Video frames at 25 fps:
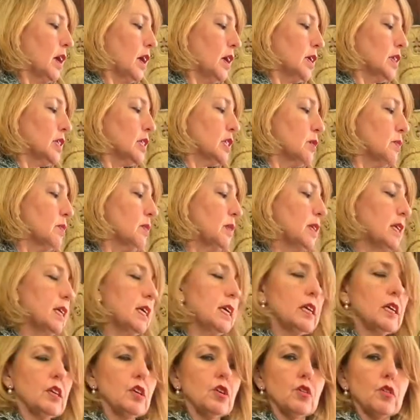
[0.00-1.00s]

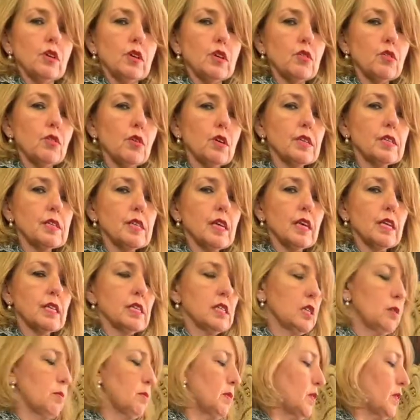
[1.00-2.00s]
Similarly, you can cross out
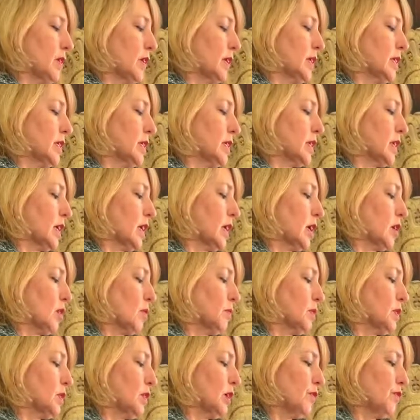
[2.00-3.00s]
some of these
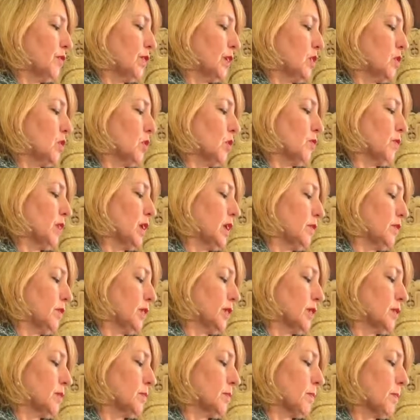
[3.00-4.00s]
if they're not
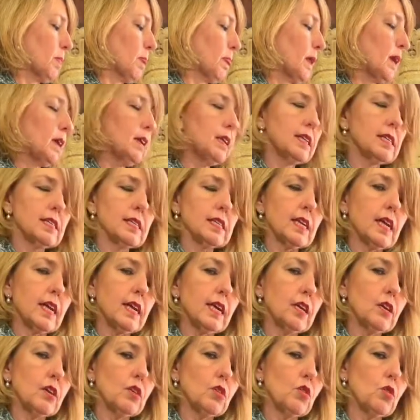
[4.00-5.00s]
relevant. Let's
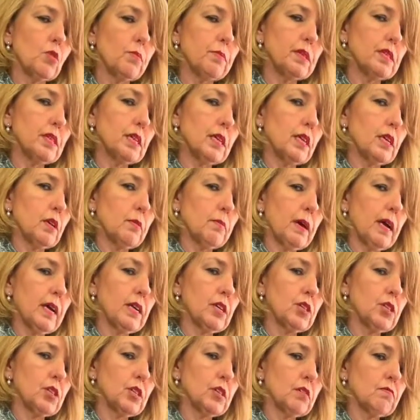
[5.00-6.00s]
say your particular
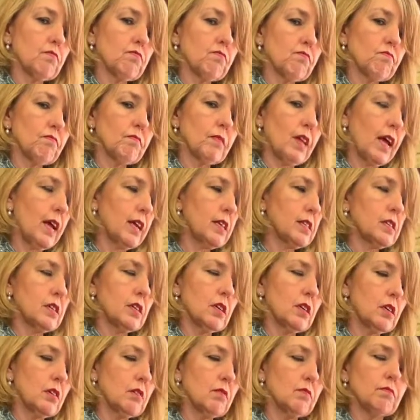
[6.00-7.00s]
patient has
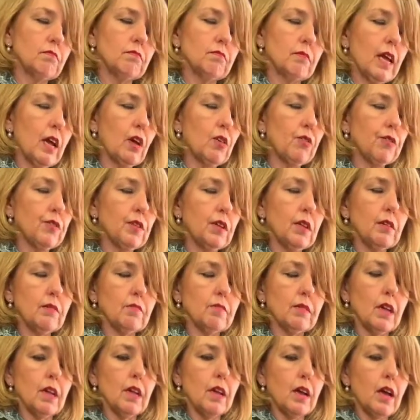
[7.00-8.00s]
a healthy
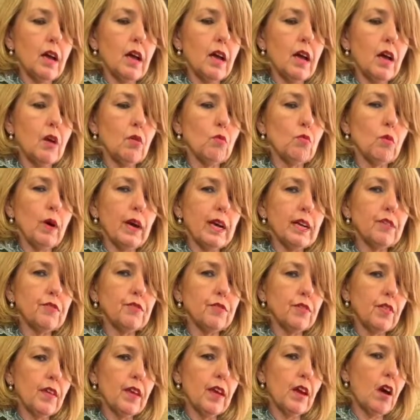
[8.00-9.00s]
weight
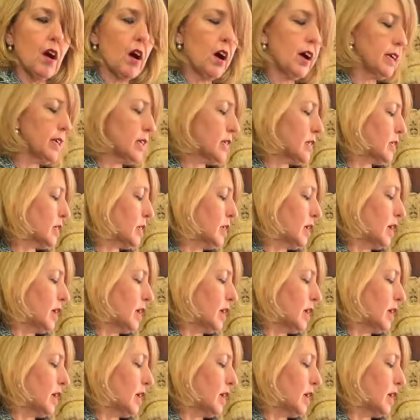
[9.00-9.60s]
for their height,